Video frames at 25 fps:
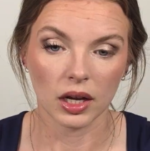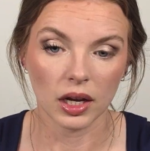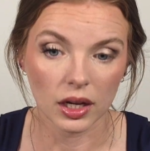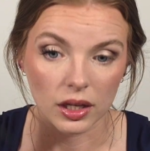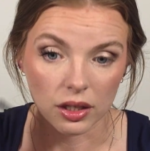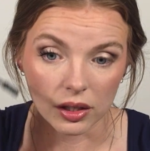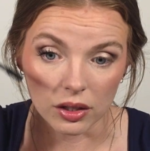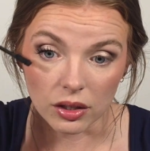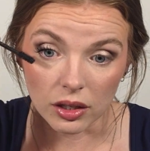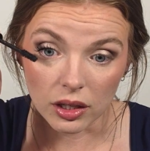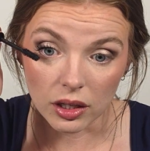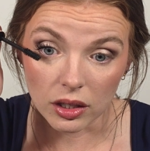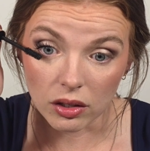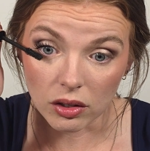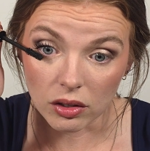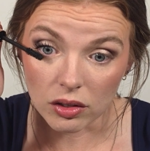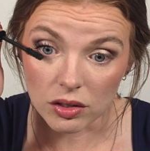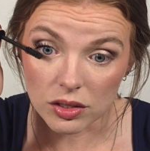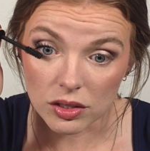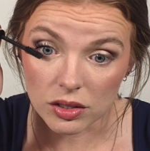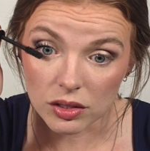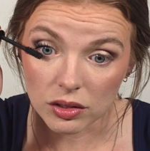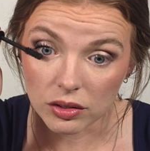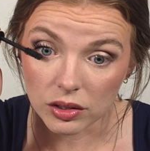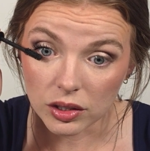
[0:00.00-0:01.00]
You can
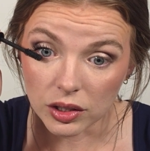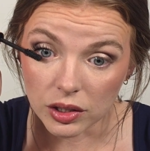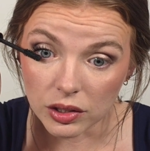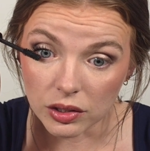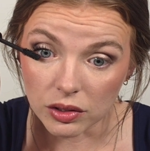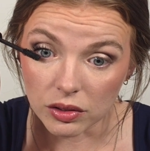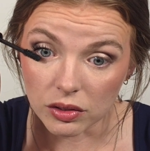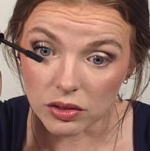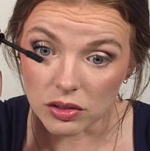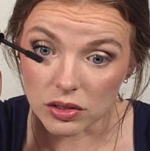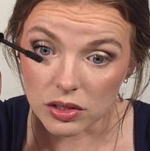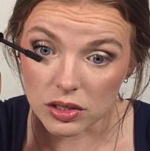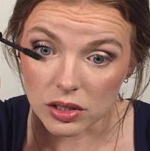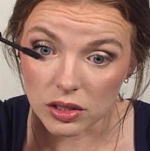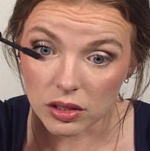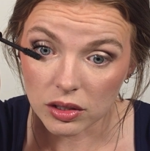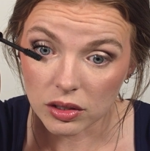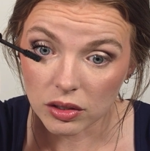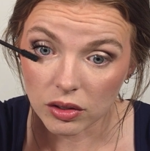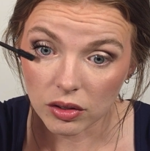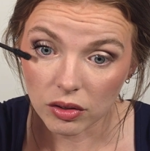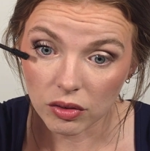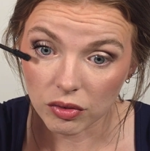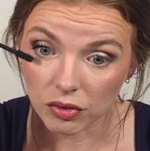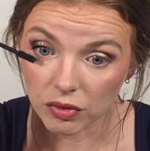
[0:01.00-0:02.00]
also use
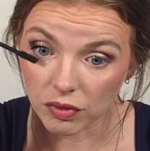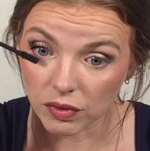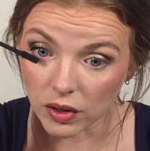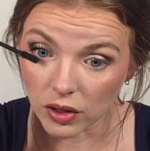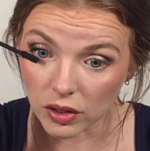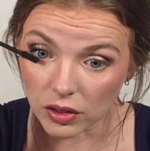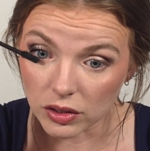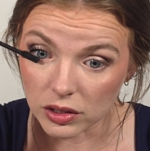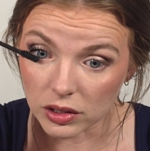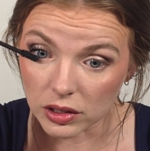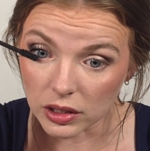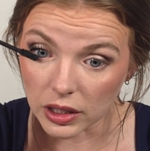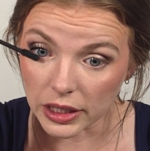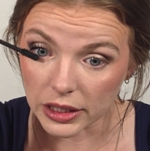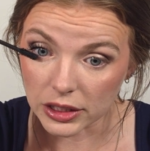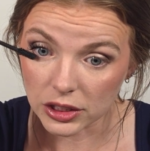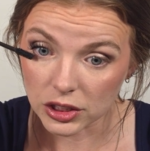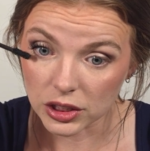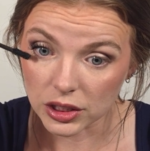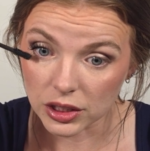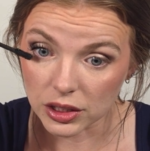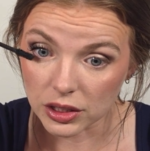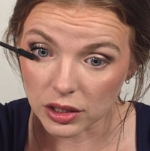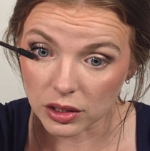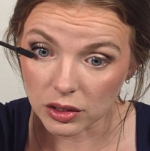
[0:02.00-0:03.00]
false
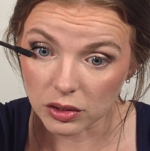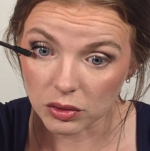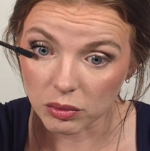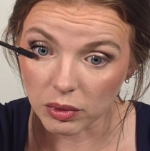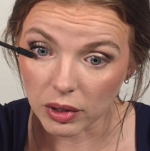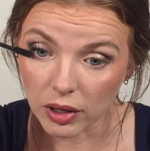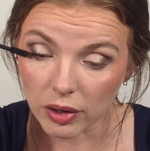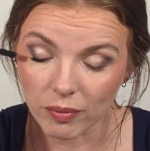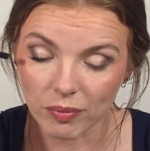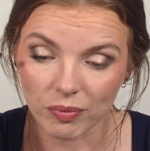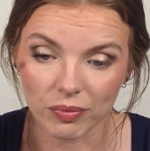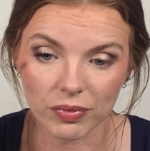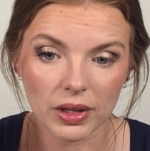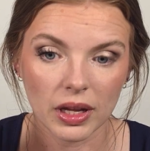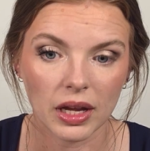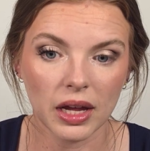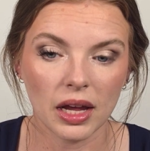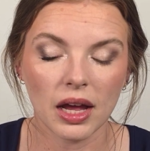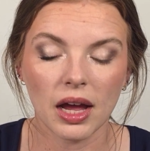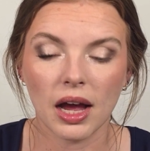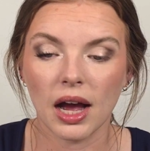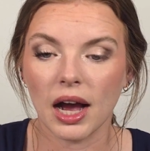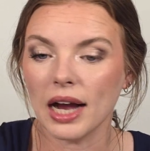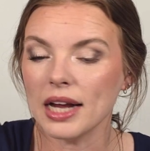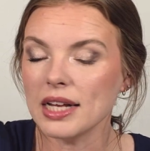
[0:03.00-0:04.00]
lashes as well.
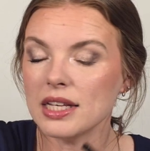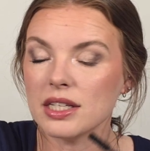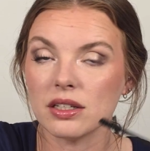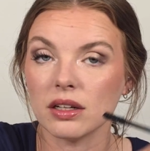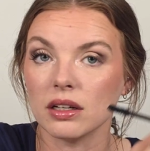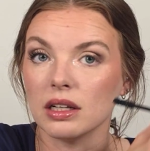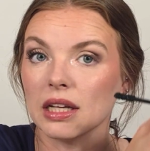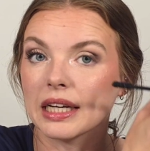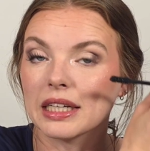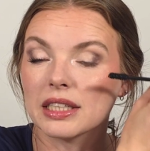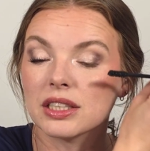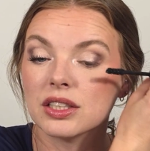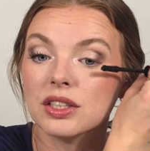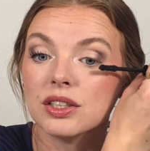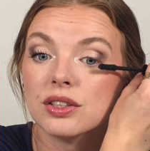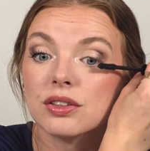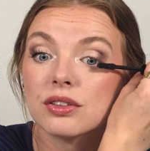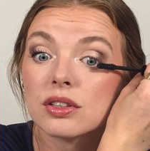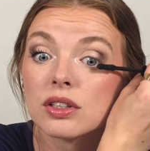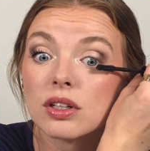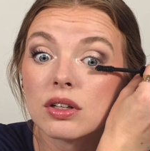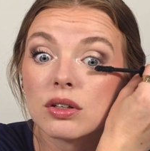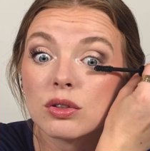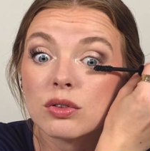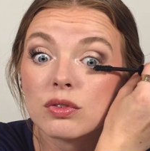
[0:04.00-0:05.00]
I still like to use
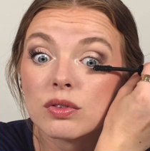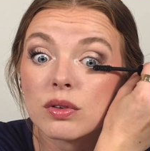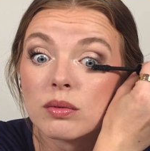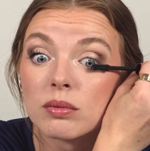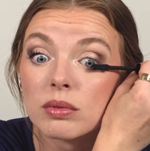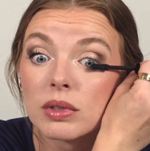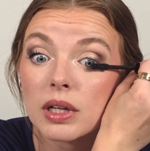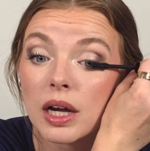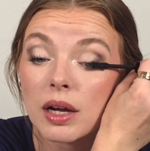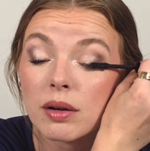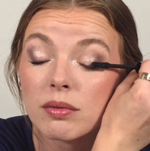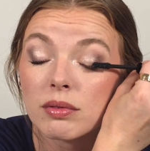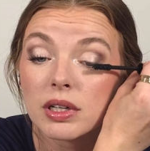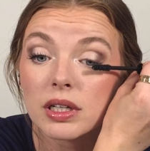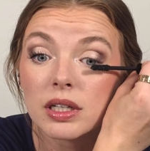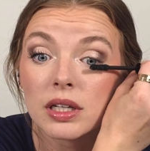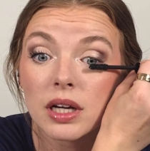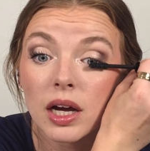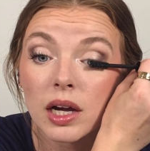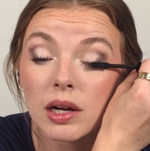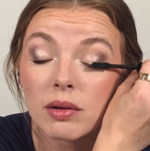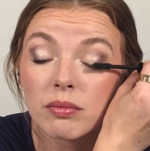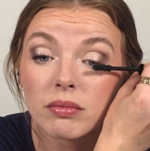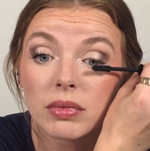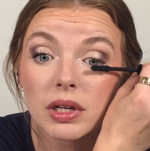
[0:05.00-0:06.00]
those from time to
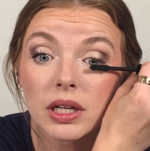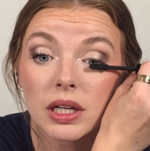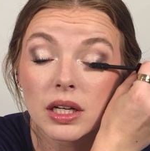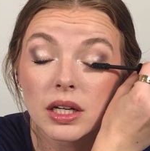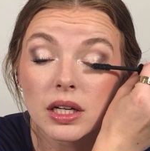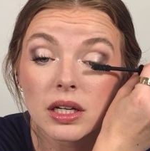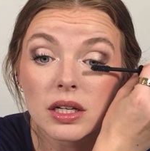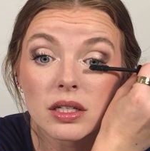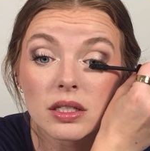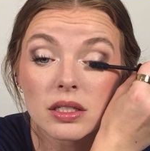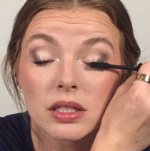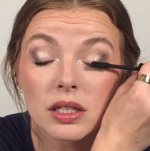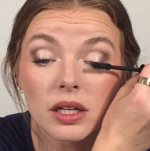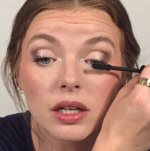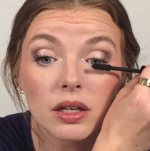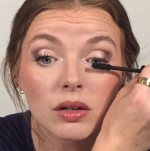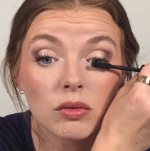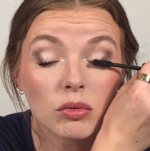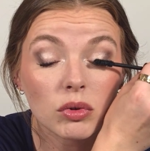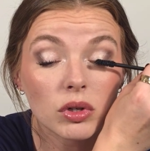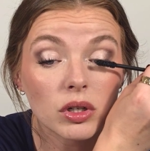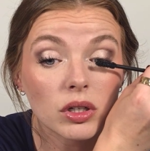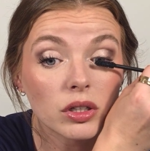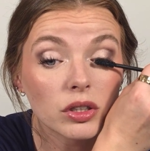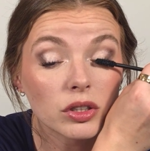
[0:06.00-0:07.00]
time because it
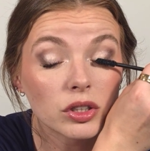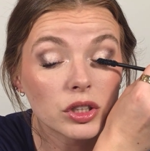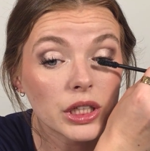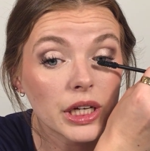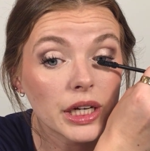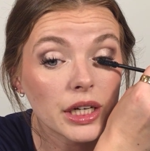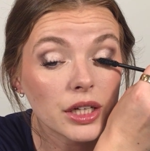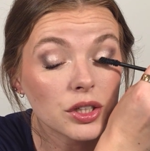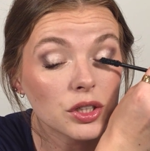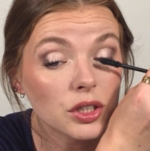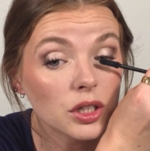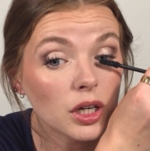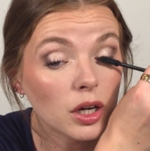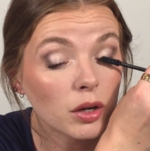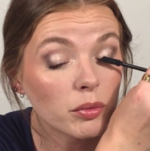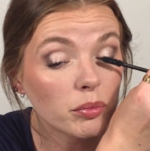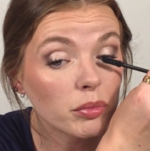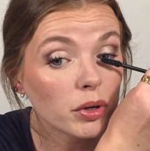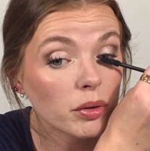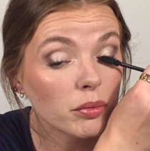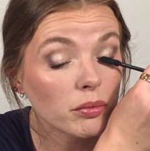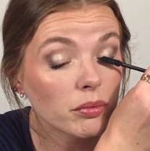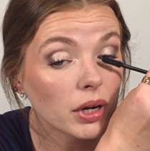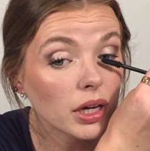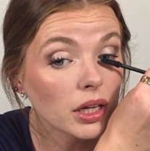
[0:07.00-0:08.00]
will change
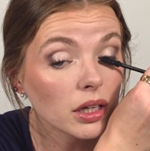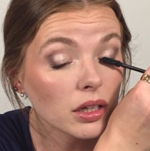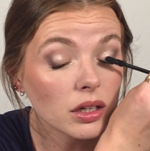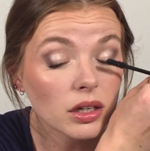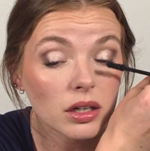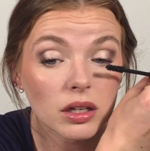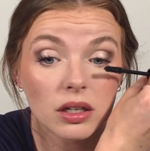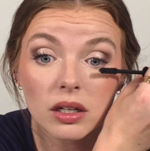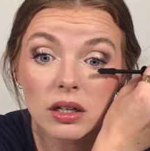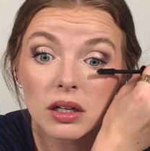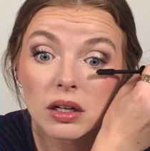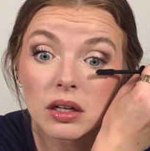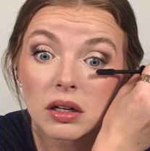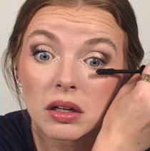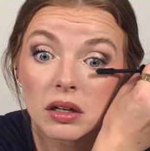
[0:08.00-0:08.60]
up my look.